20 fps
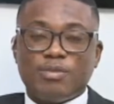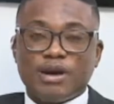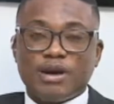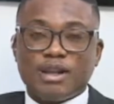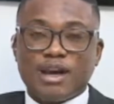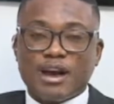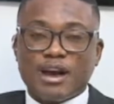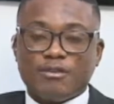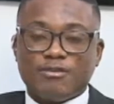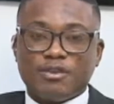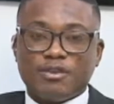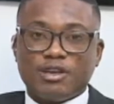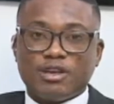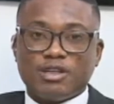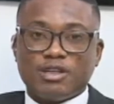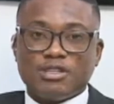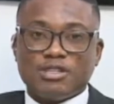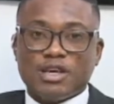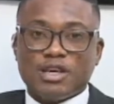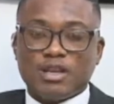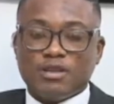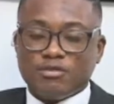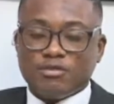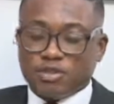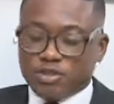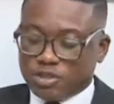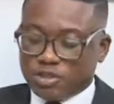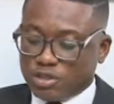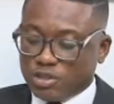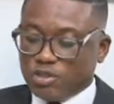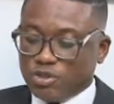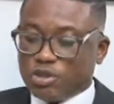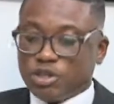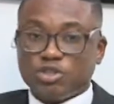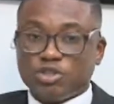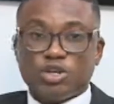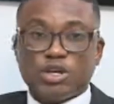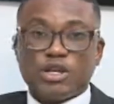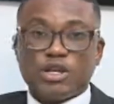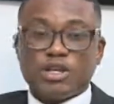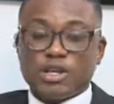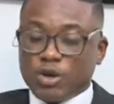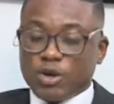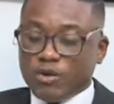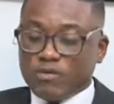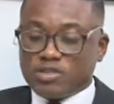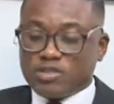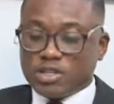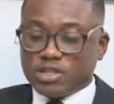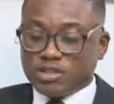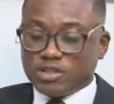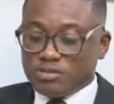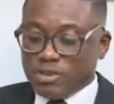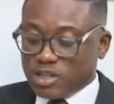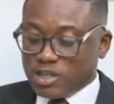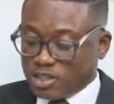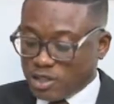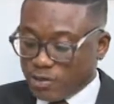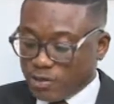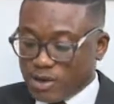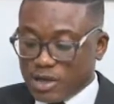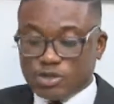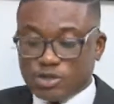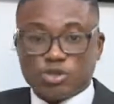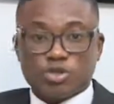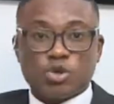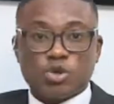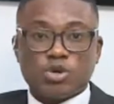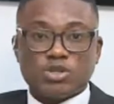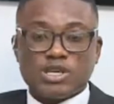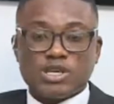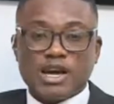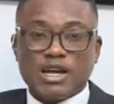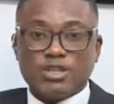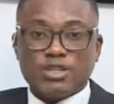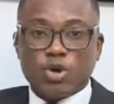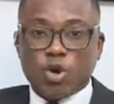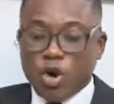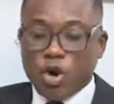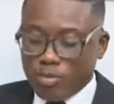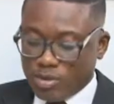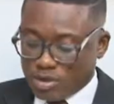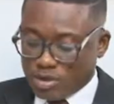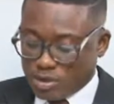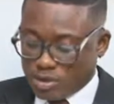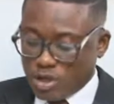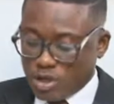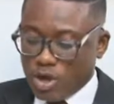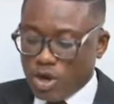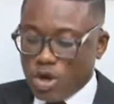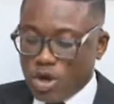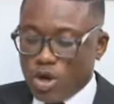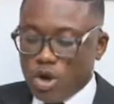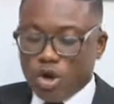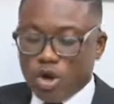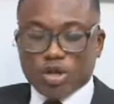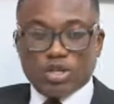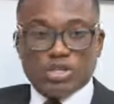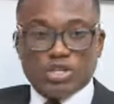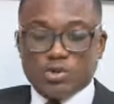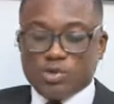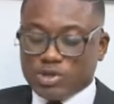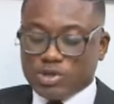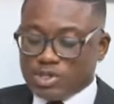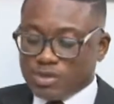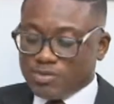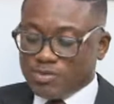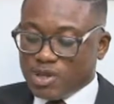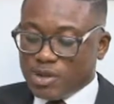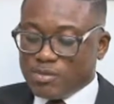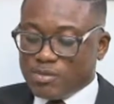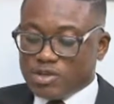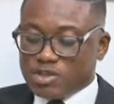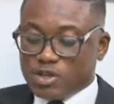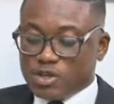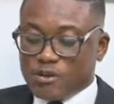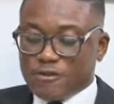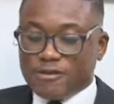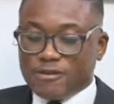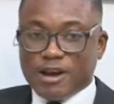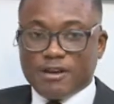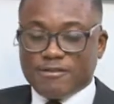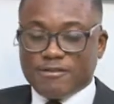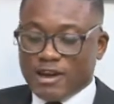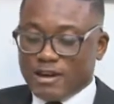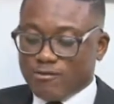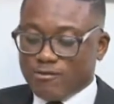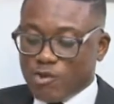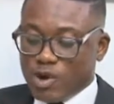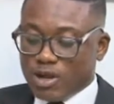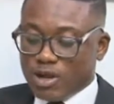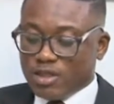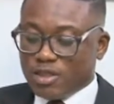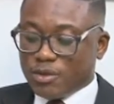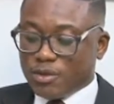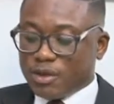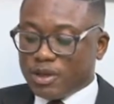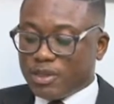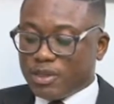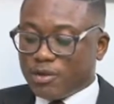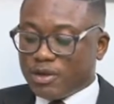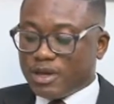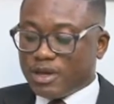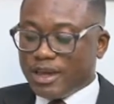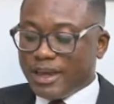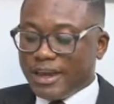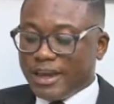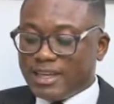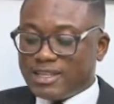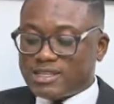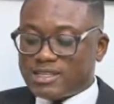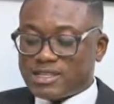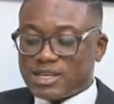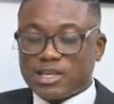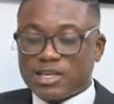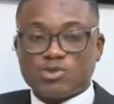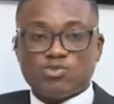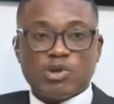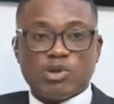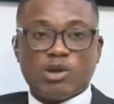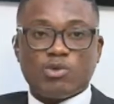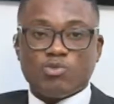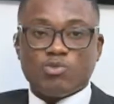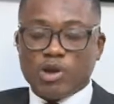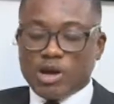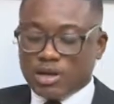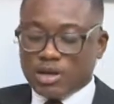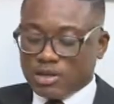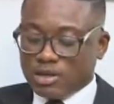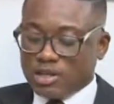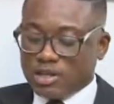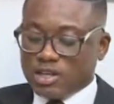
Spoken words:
Pan-African Television. You can join in the conversation by sharing with us your thoughts and comments on the WhatsApp number 0551-338-611.